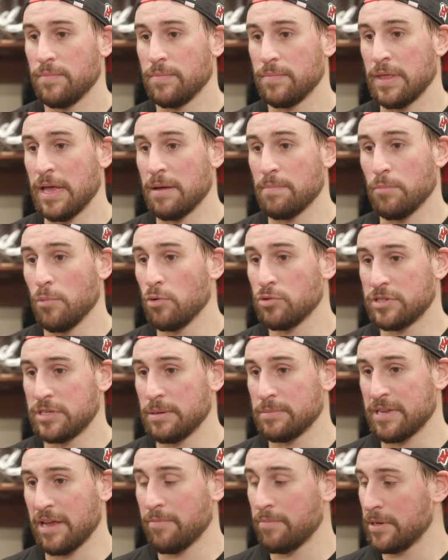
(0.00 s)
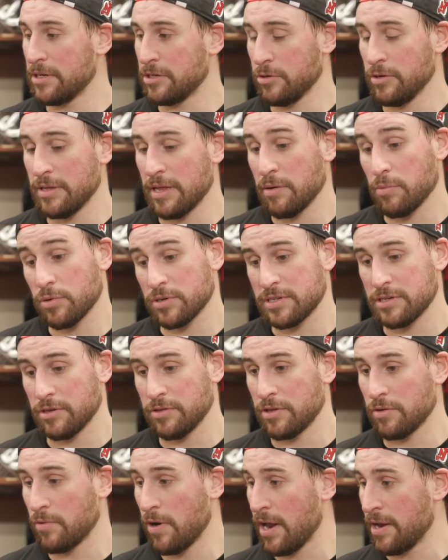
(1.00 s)
that most teams haven't been doing that. We're still
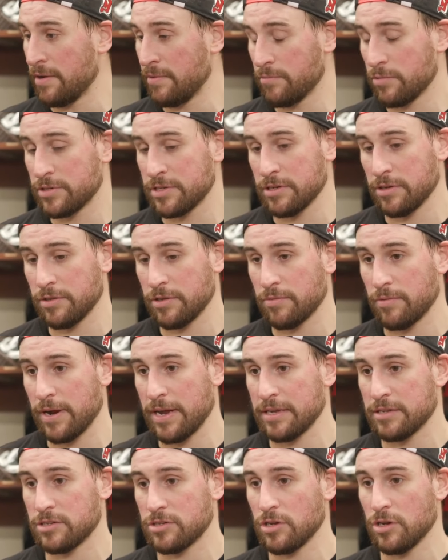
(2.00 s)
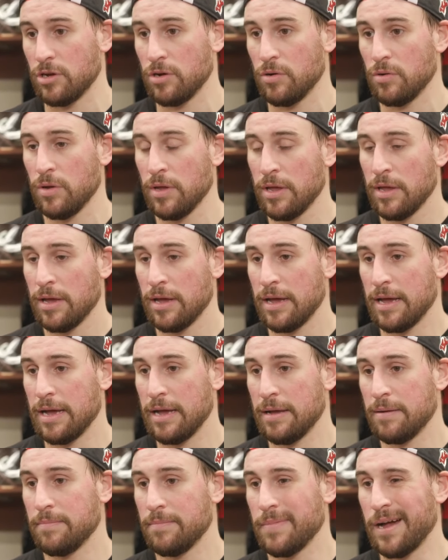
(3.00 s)
in the run. We're still in the race. So
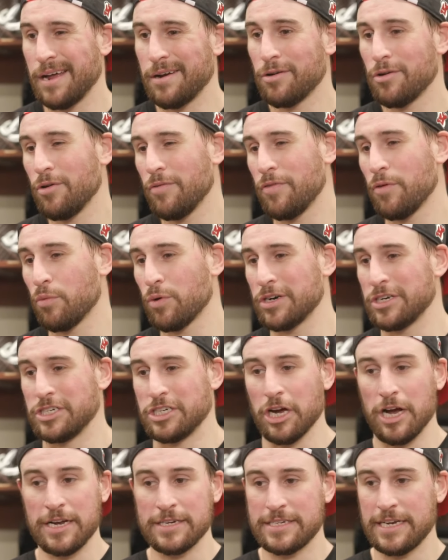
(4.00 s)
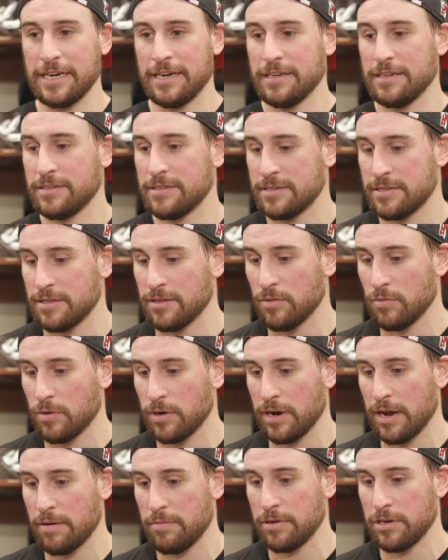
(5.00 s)
I don't know if the word daunting is the
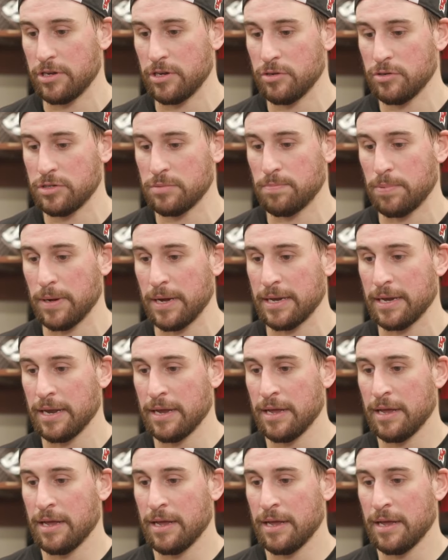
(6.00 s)
word I would use, but